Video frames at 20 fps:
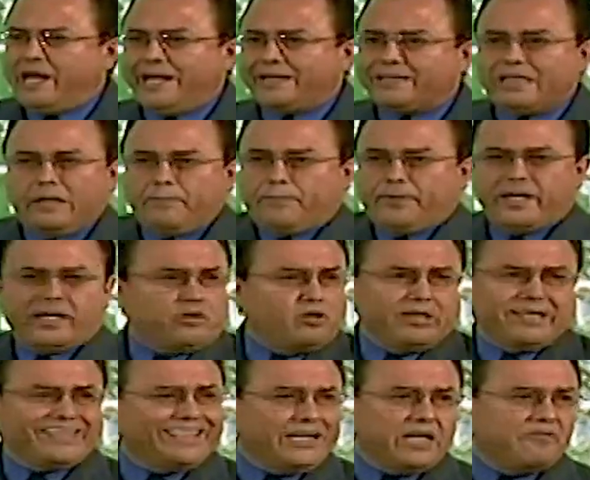But you don't
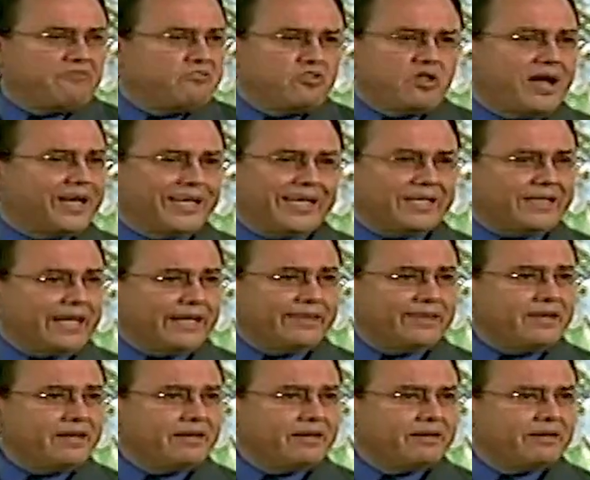have to be asking
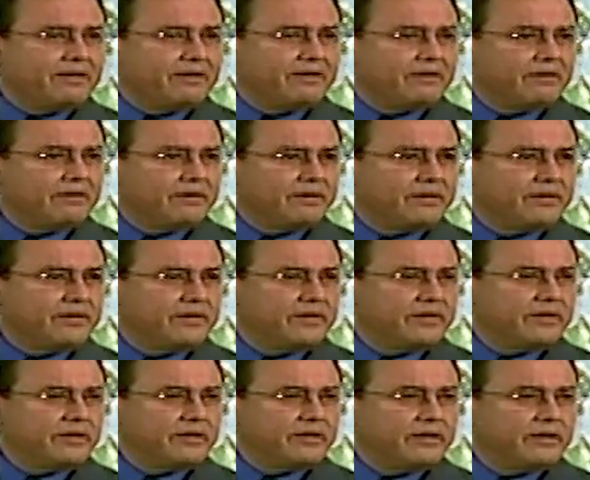anyone here for their phone
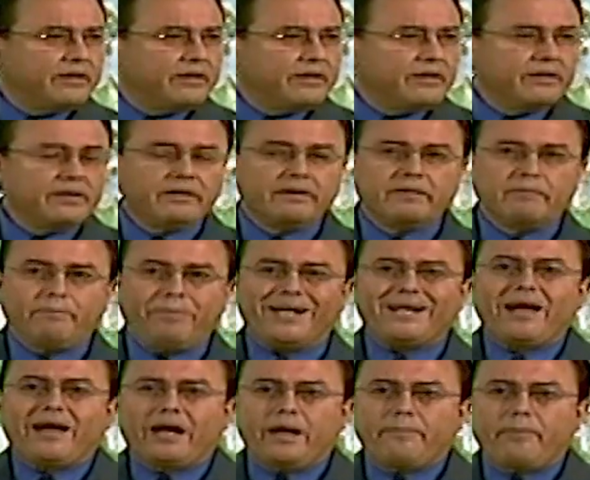numbers.
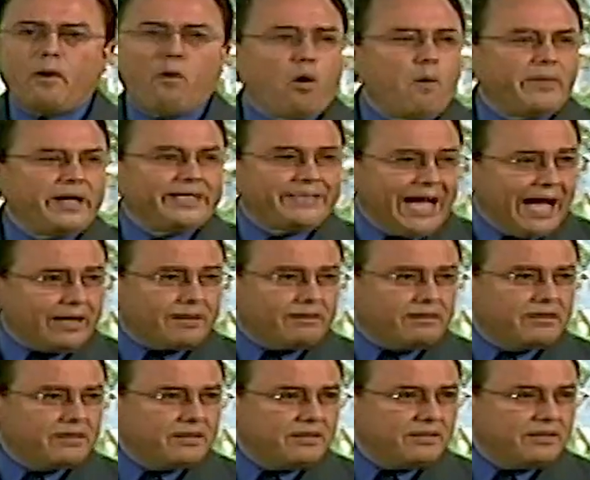What's the point to
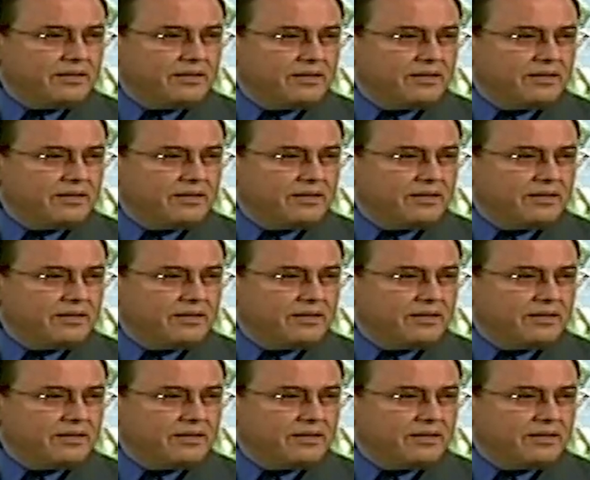vomit?